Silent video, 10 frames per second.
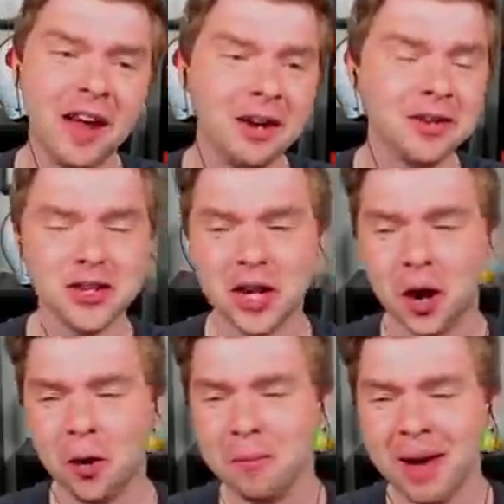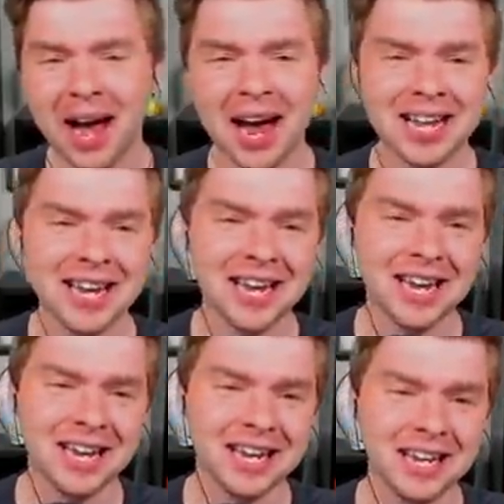There's so
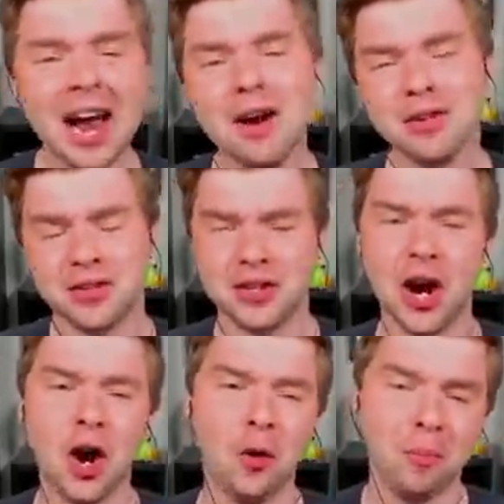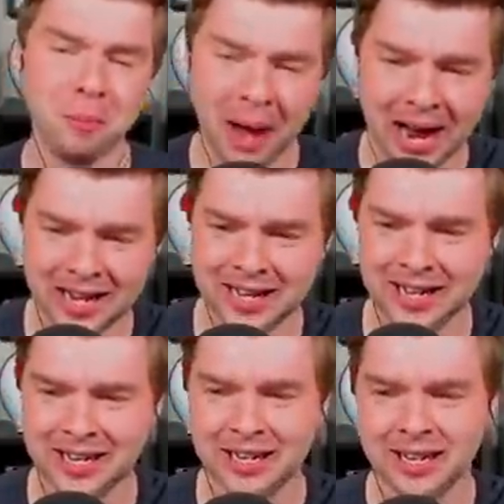many. There's so
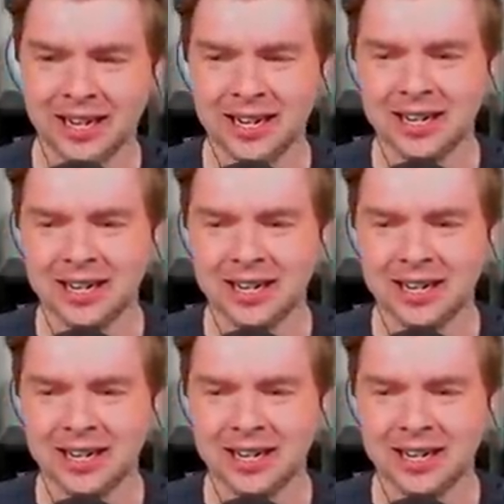many.